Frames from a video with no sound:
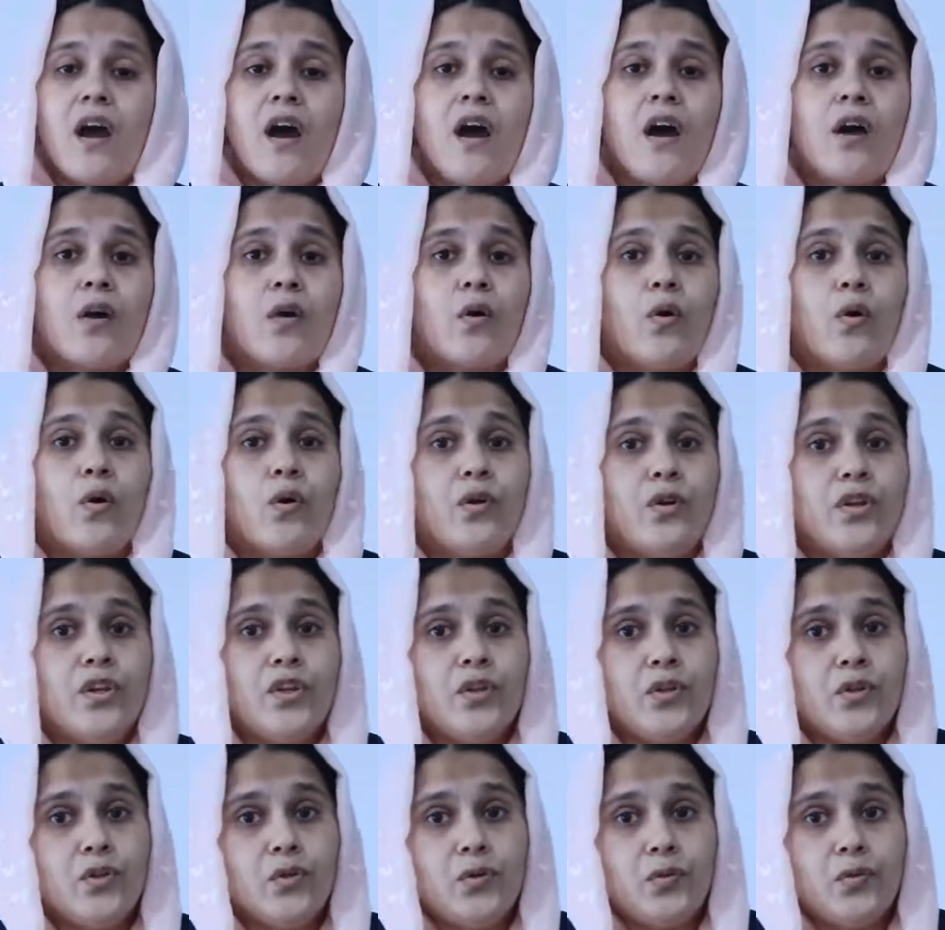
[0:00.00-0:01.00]

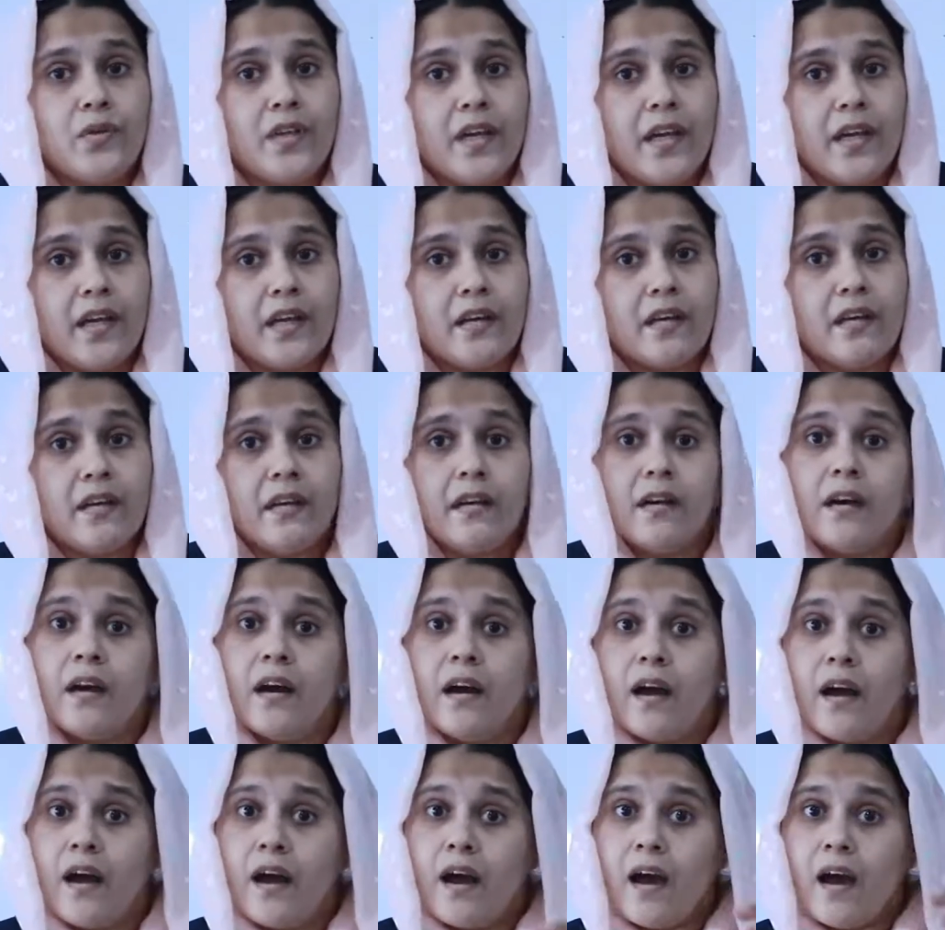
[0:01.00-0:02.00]
according to their
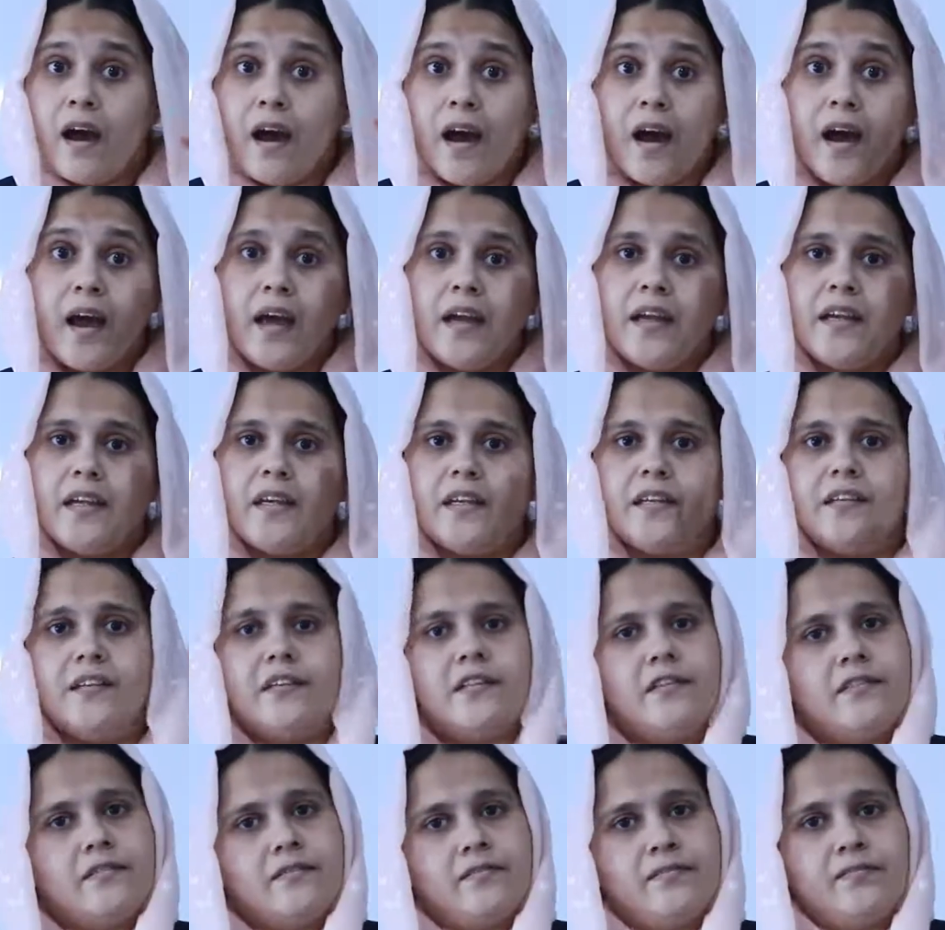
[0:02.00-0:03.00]
height.